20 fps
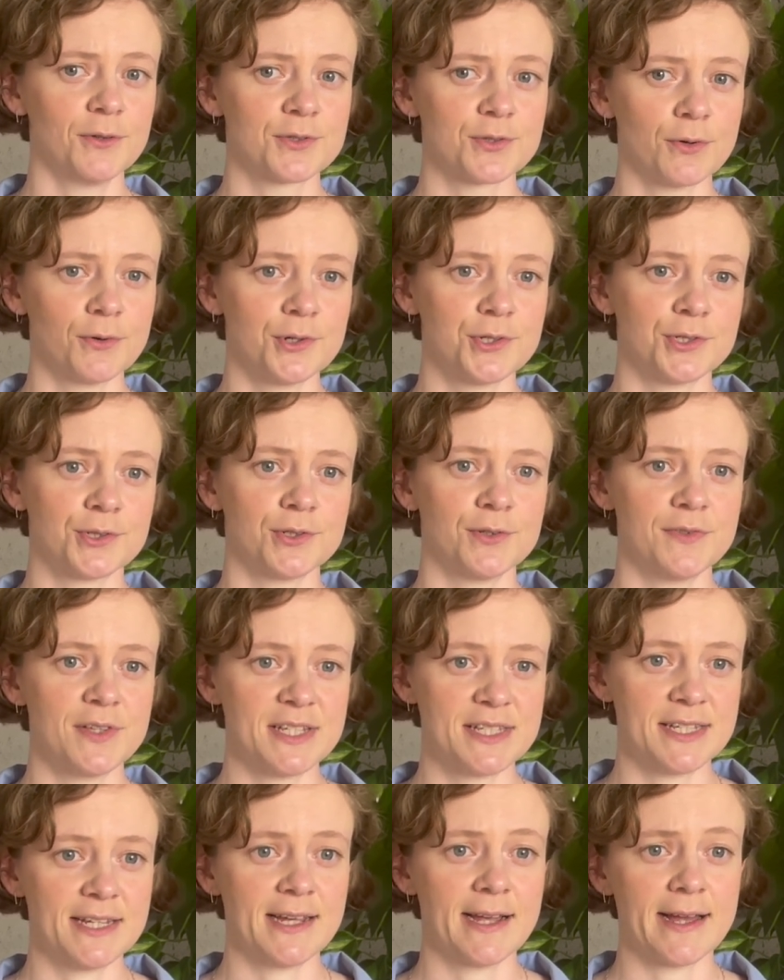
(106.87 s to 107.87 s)
torture of the
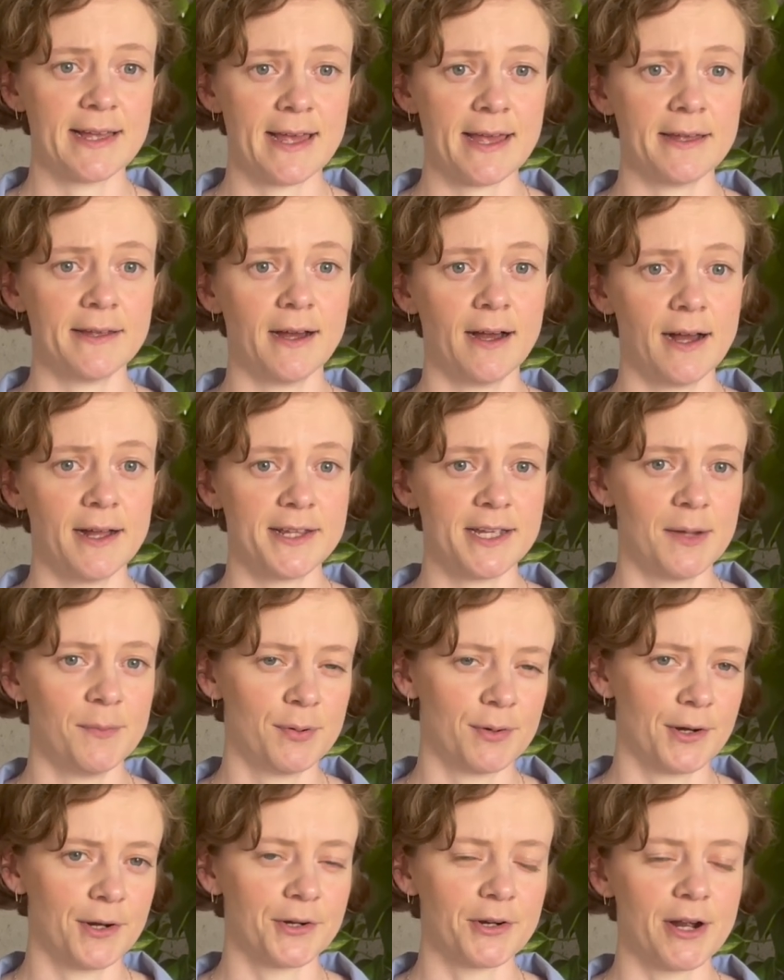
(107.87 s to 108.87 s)
CIA RDI
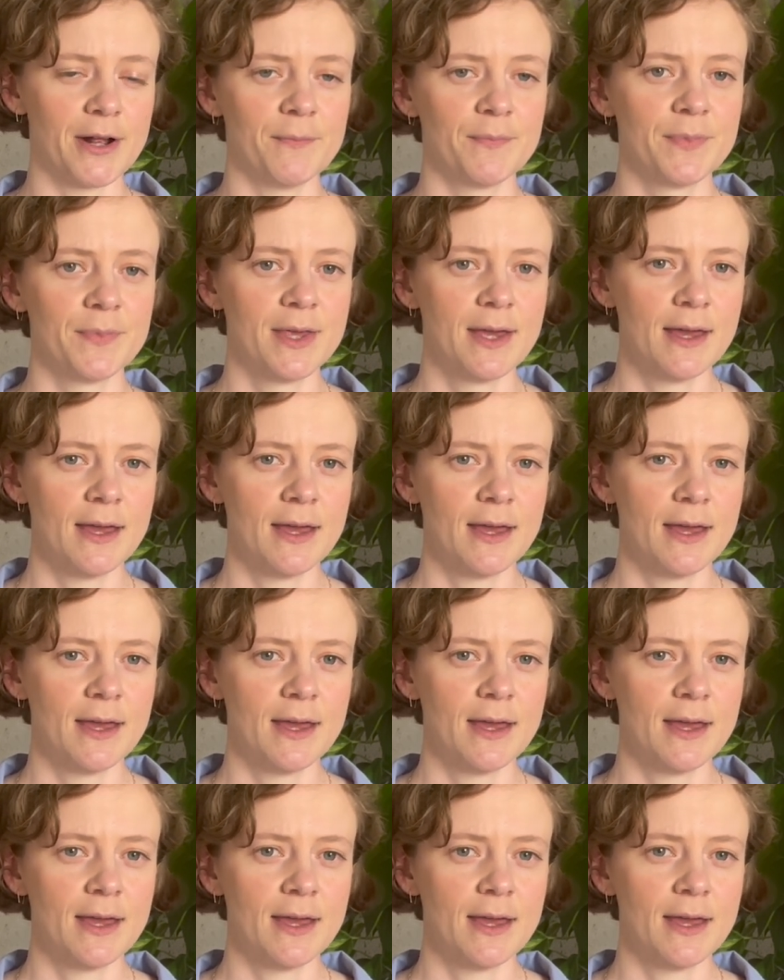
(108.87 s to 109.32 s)
program